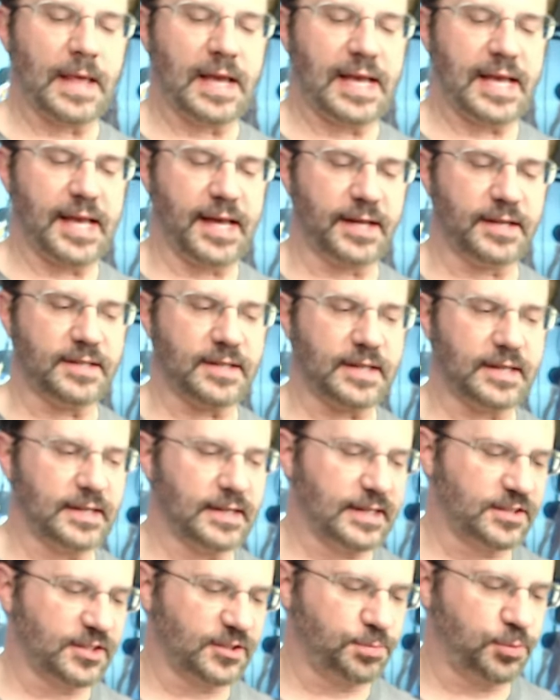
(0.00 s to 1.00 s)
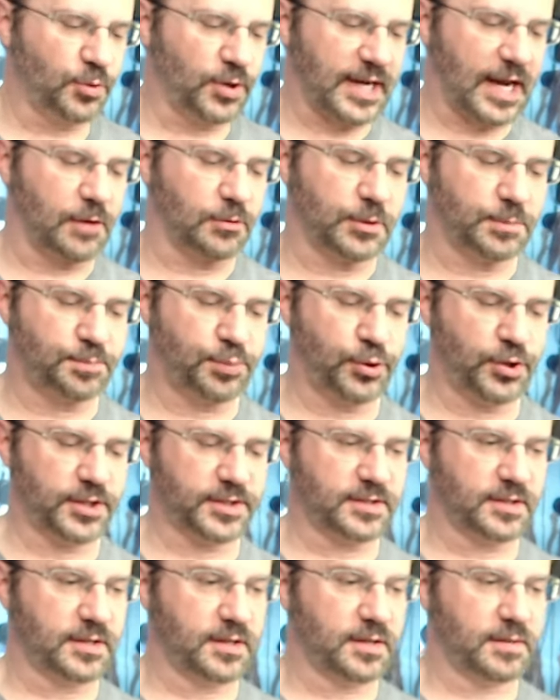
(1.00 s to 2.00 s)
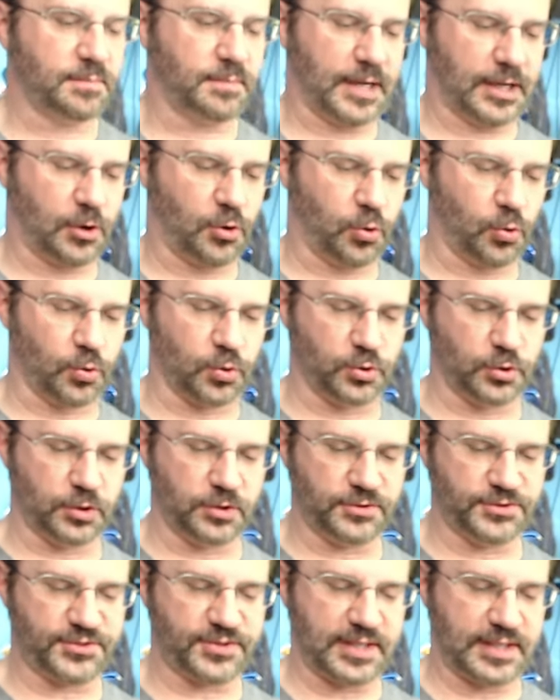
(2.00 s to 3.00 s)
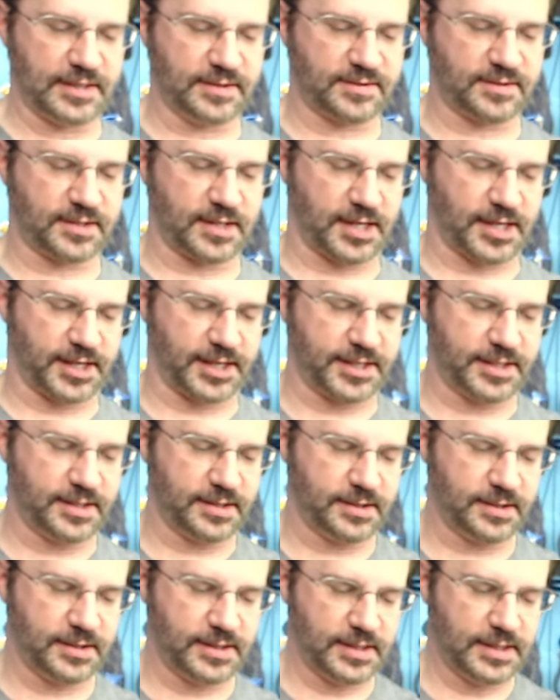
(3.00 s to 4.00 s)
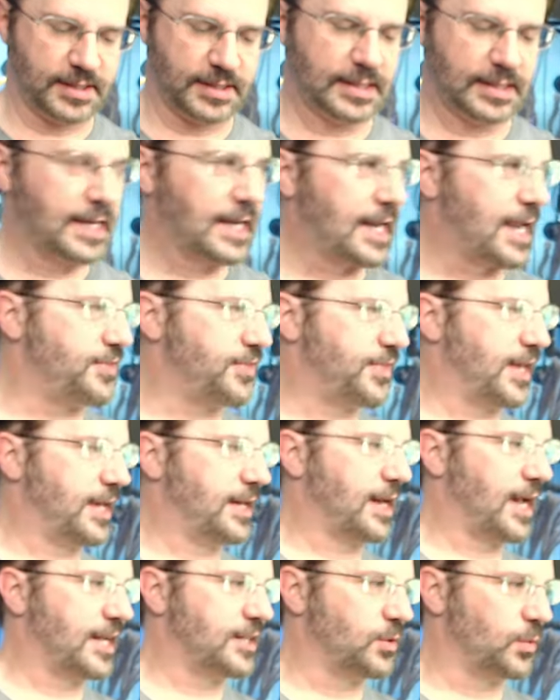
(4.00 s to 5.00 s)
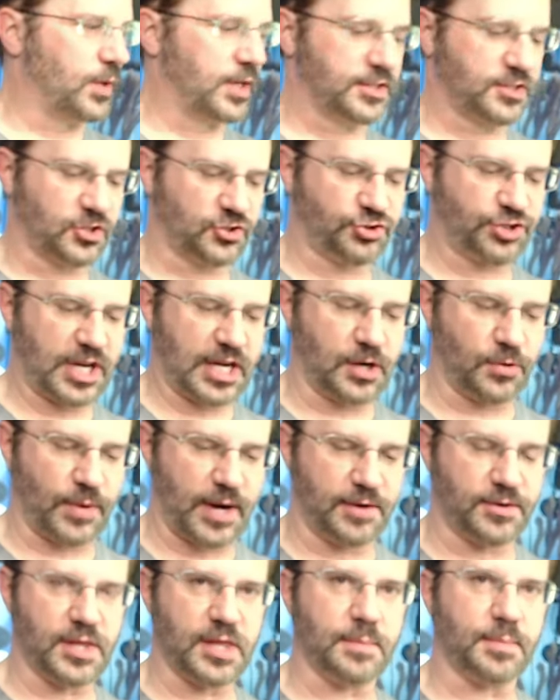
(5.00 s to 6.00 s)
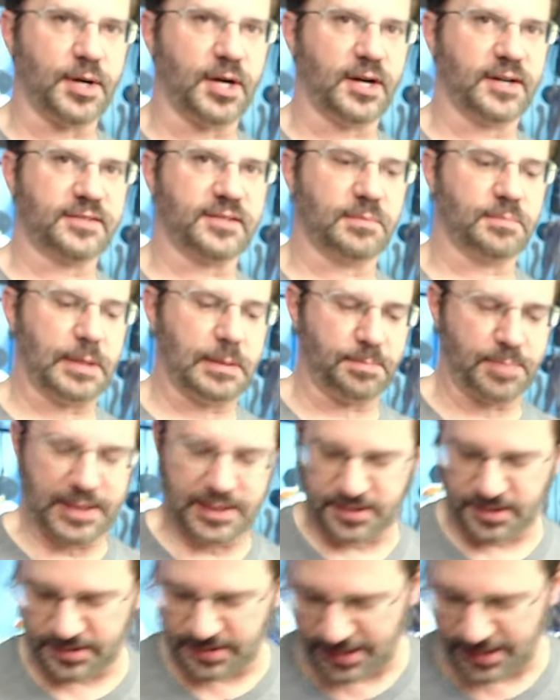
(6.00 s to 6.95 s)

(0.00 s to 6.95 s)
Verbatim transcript: and at this point I would put my corals inside, and then I don't want it to shake around in the box and be beat to